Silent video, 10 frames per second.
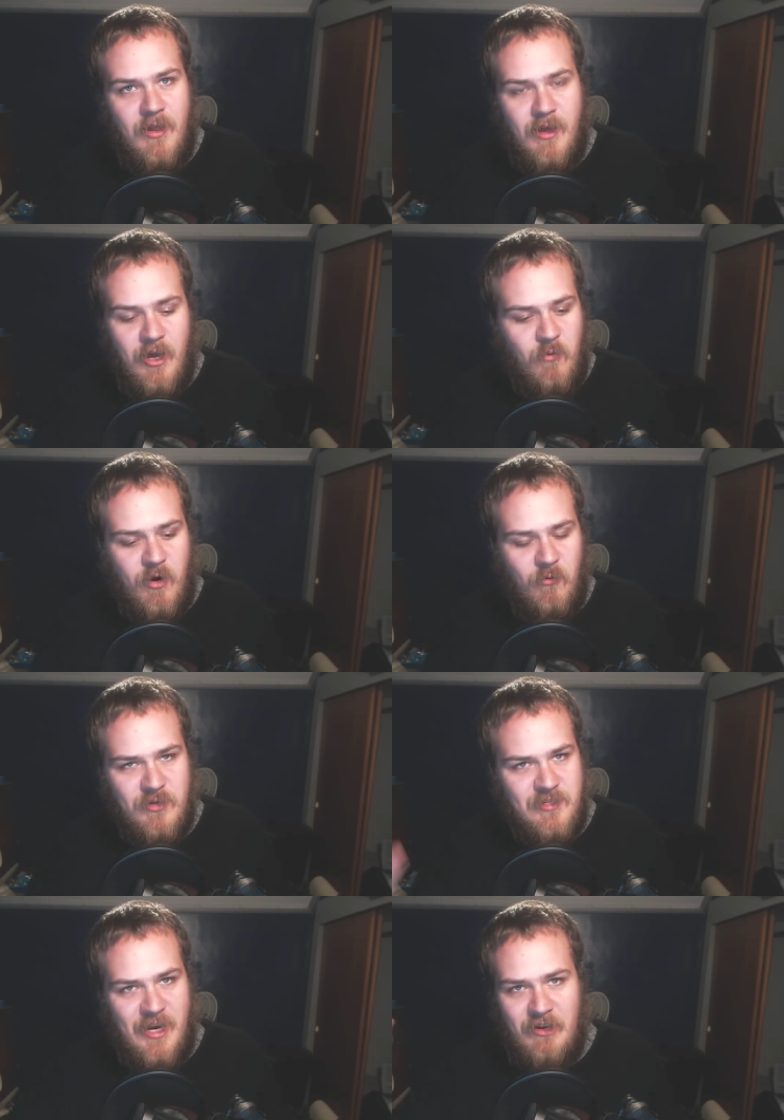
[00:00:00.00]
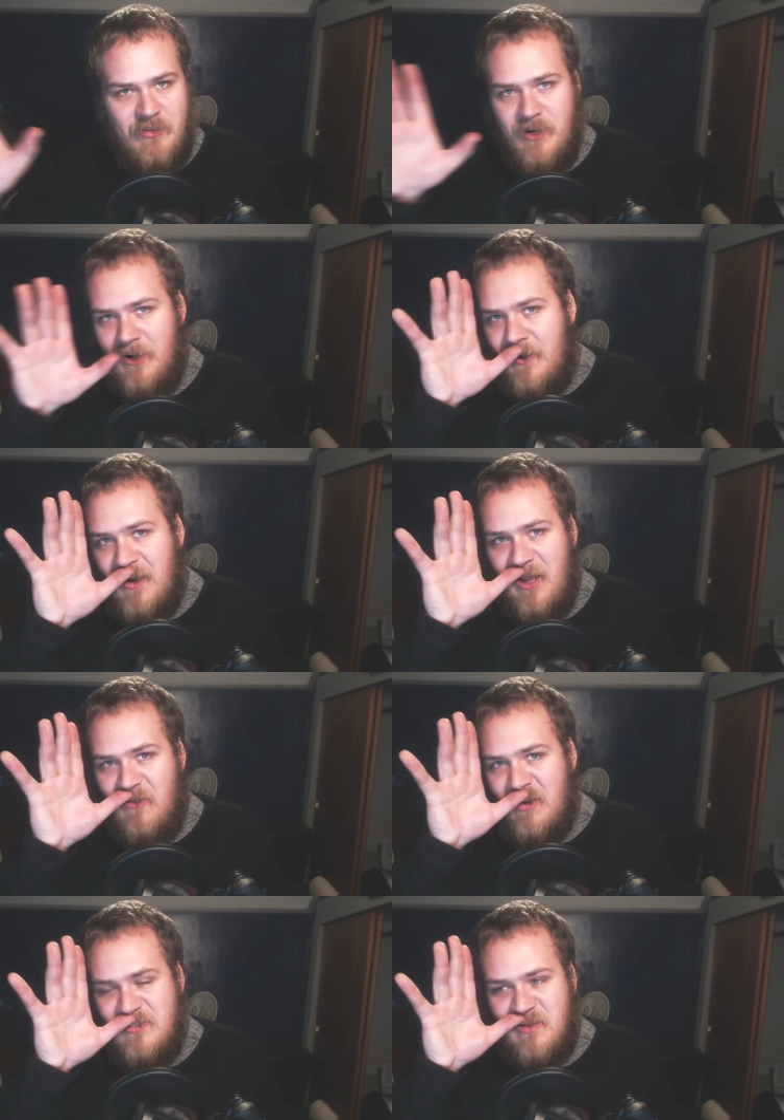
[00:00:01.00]
I don't want to risk it out there. I don't
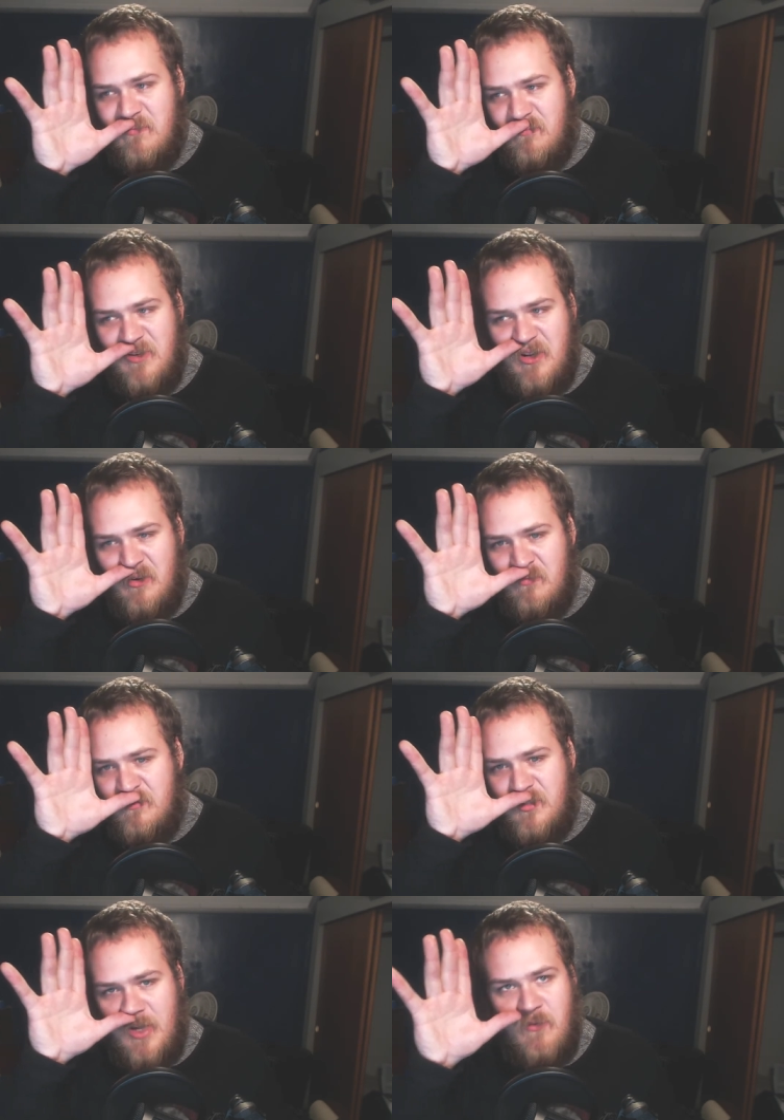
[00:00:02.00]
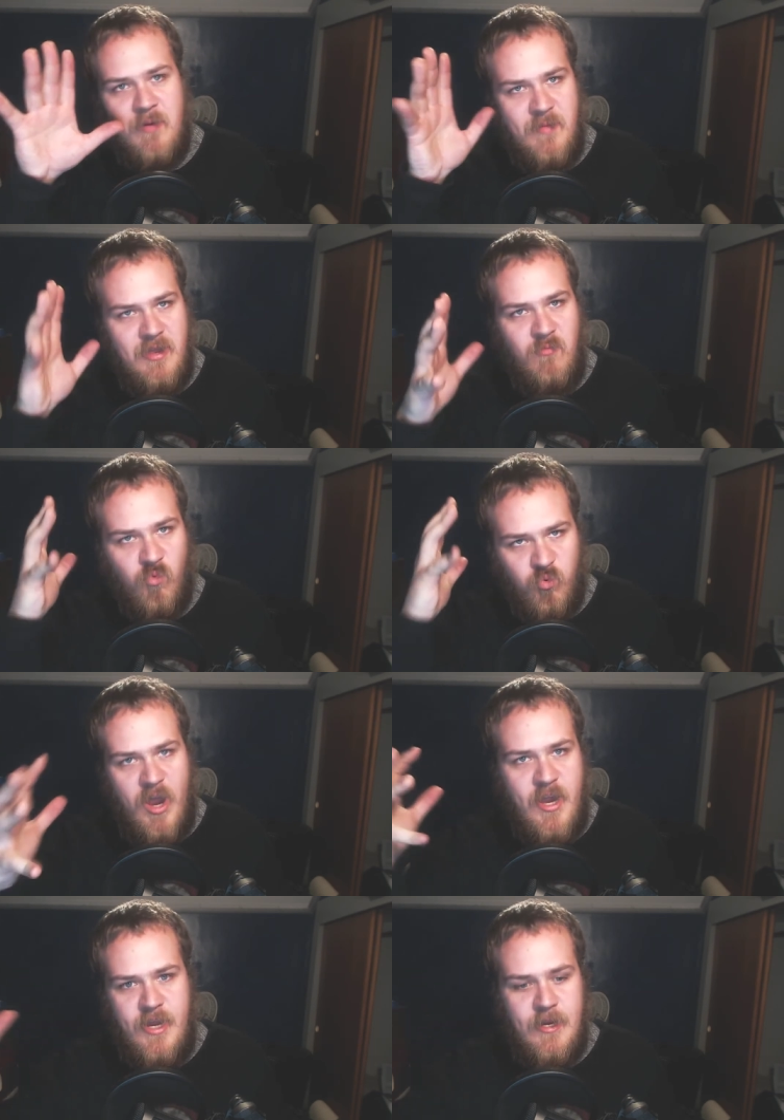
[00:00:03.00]
want something, you know. I want to be
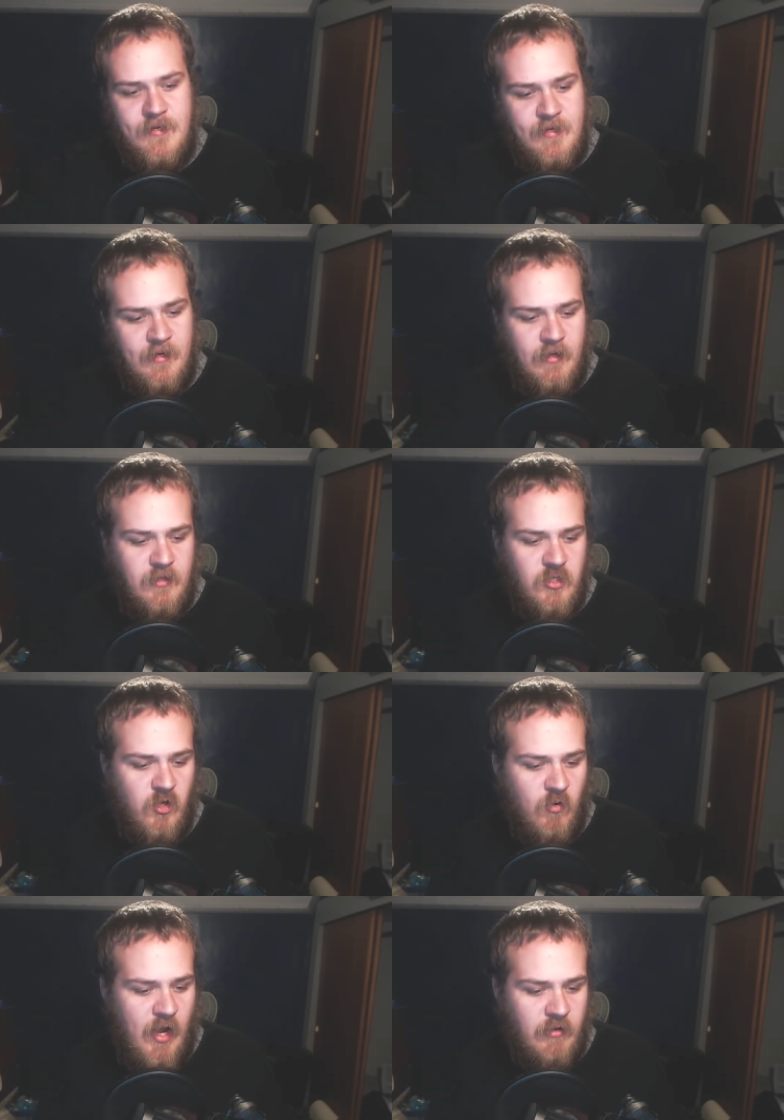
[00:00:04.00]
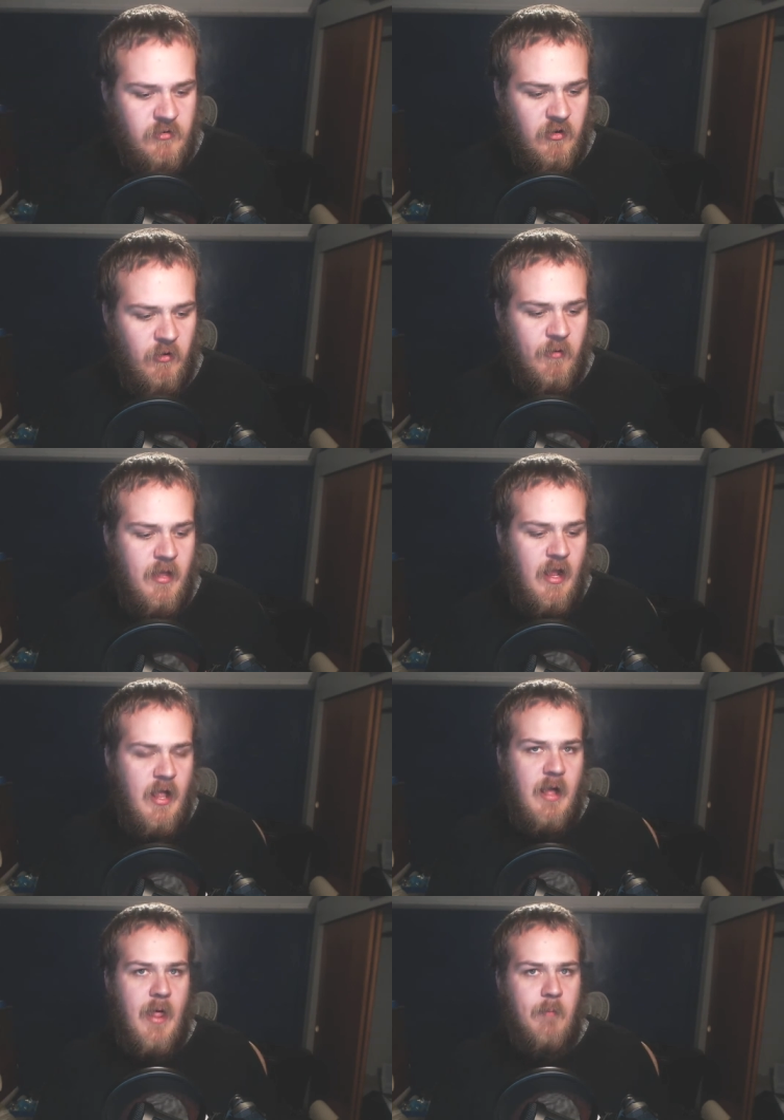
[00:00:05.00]
ready to go out, so.
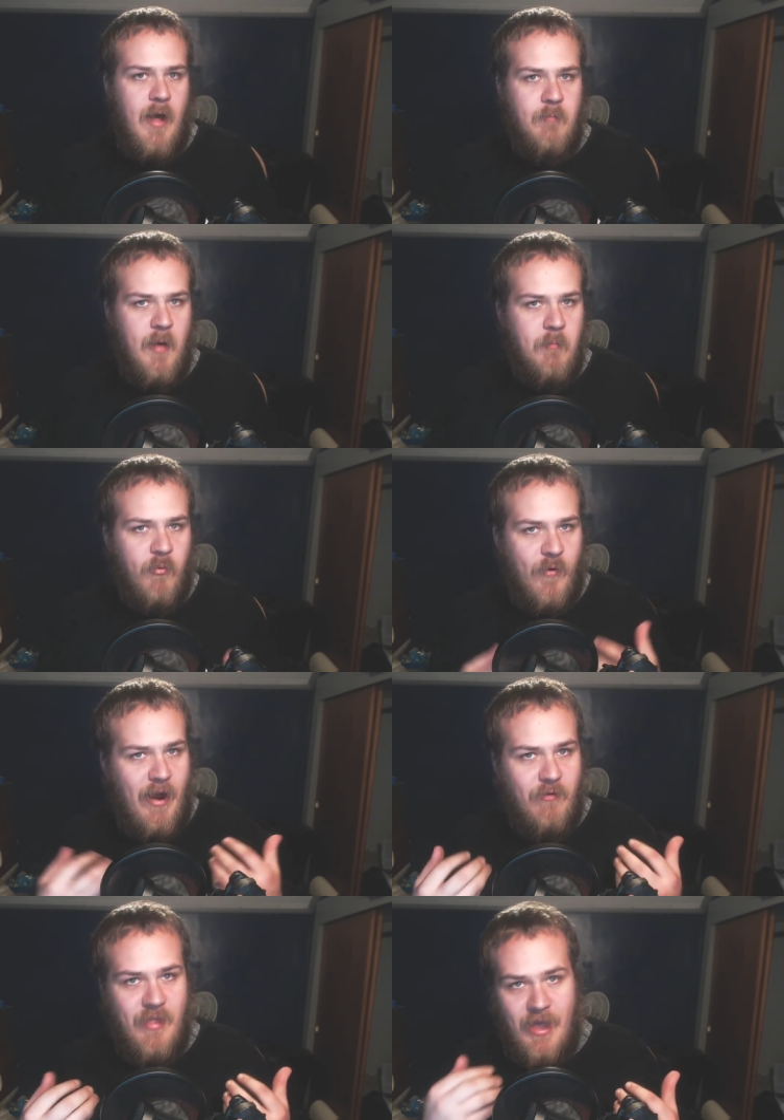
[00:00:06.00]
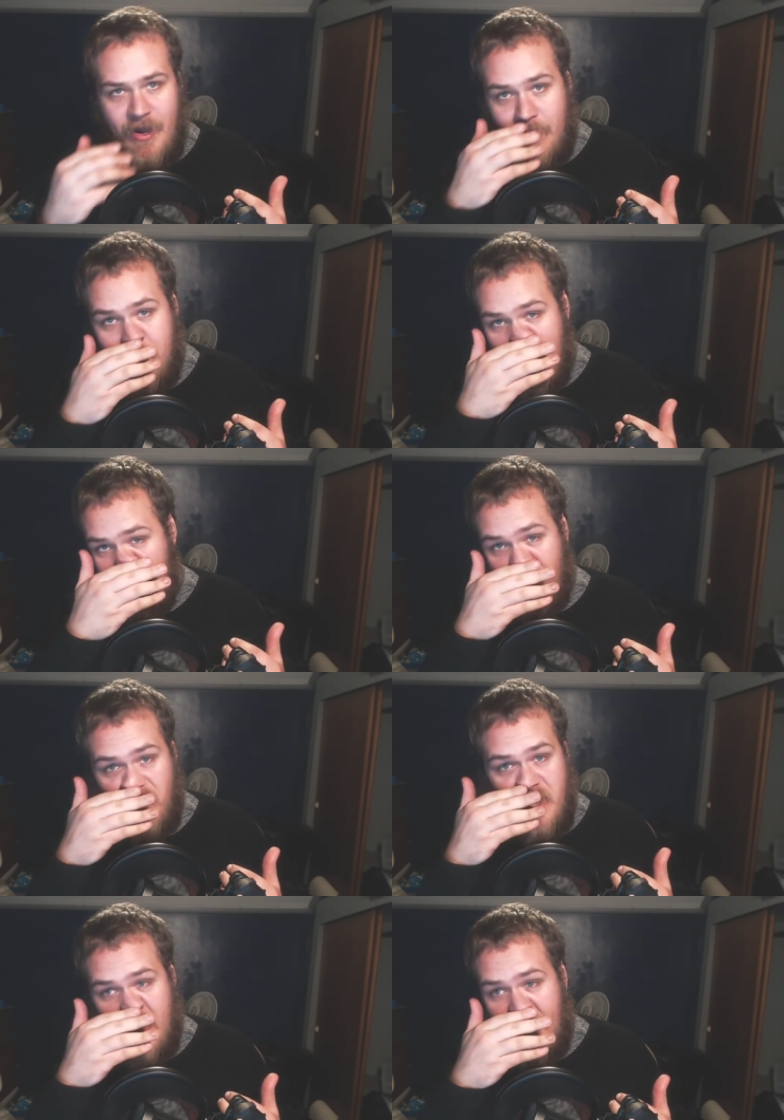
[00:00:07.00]
I'm, I'm, I'm proud that I'm debt
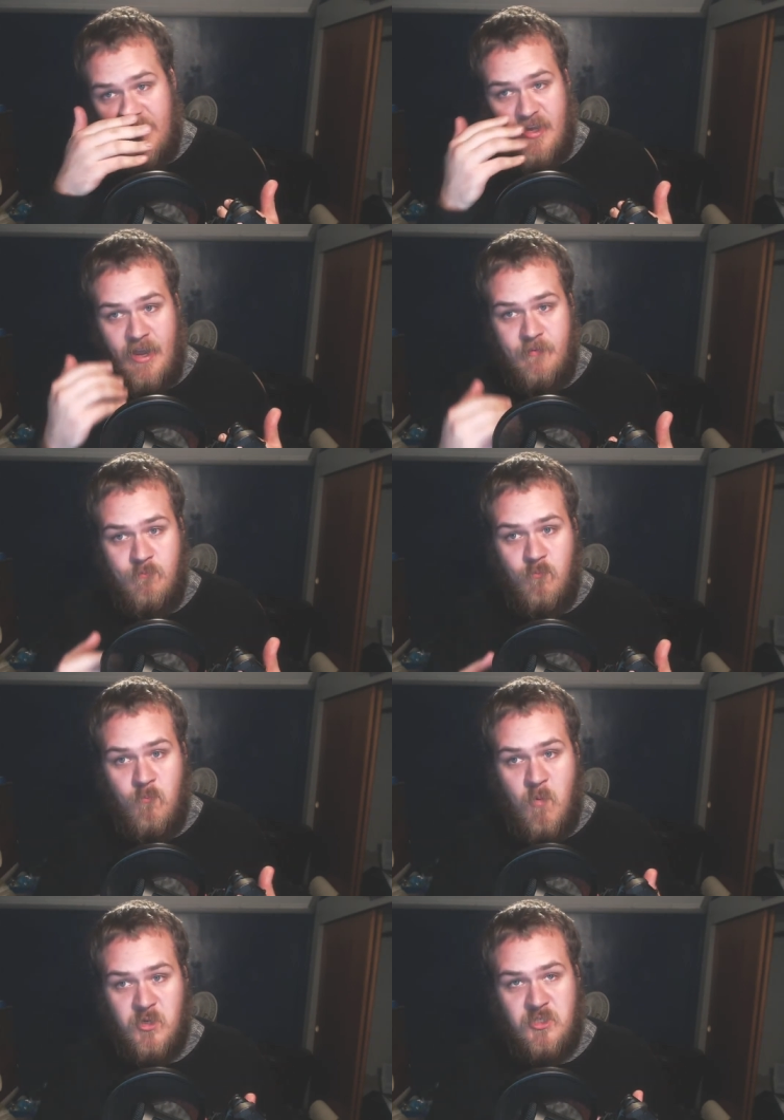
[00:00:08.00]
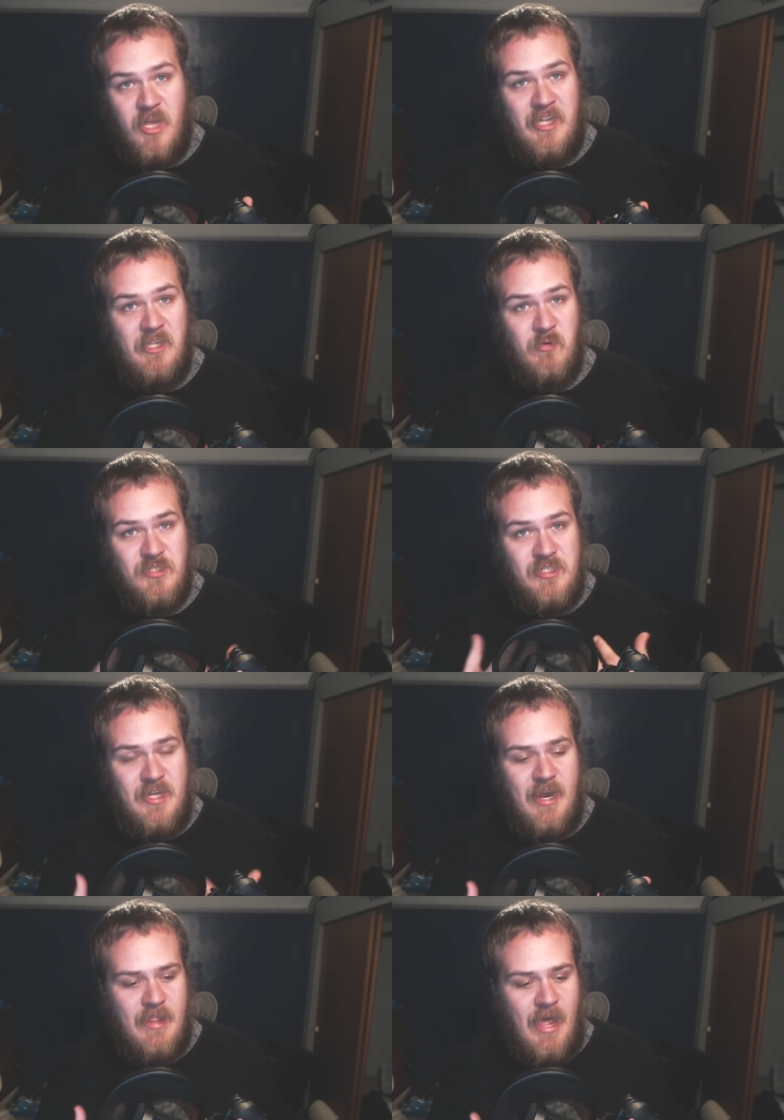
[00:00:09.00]
free and I, I most likely will
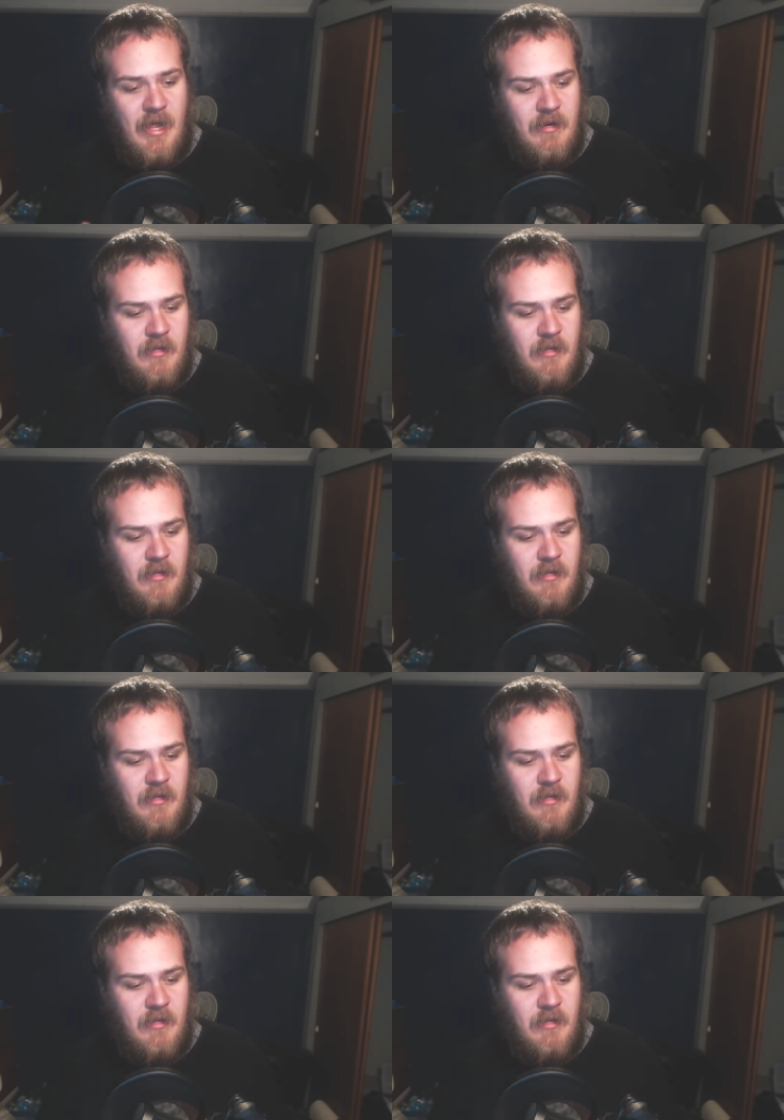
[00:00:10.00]
stay that.